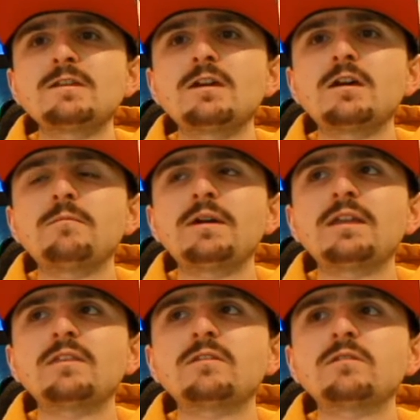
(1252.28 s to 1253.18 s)
Um,
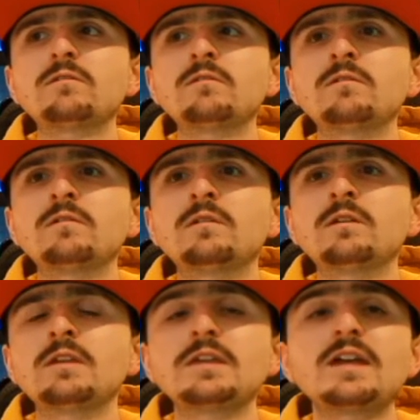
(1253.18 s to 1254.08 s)
and
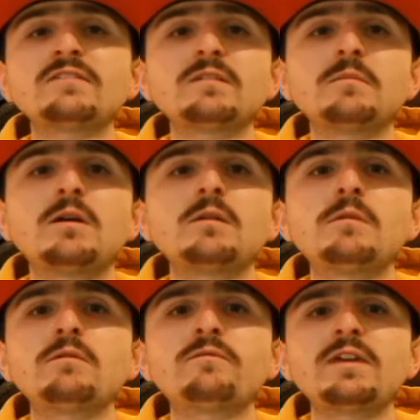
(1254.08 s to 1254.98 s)
yeah, so I'm, I'm
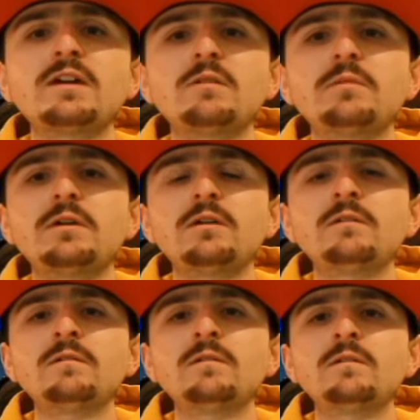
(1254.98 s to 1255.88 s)
overthinker, but
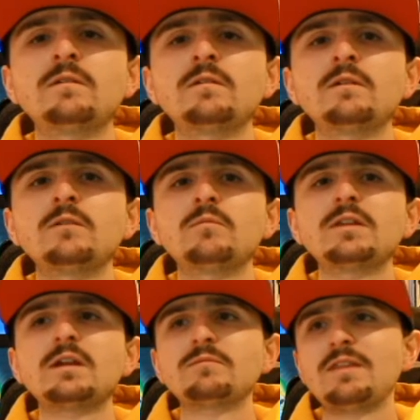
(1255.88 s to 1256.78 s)
when
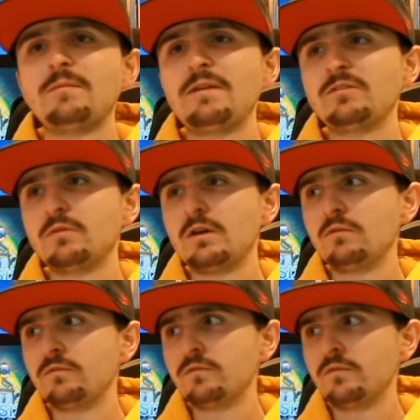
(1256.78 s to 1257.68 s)
it comes to like mental
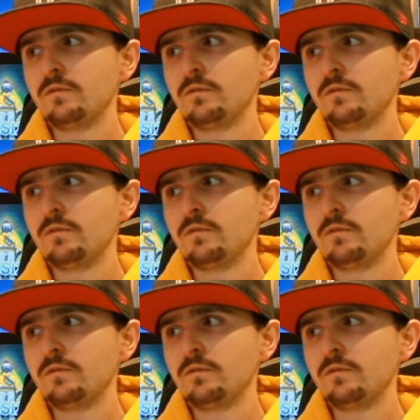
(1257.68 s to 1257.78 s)
health,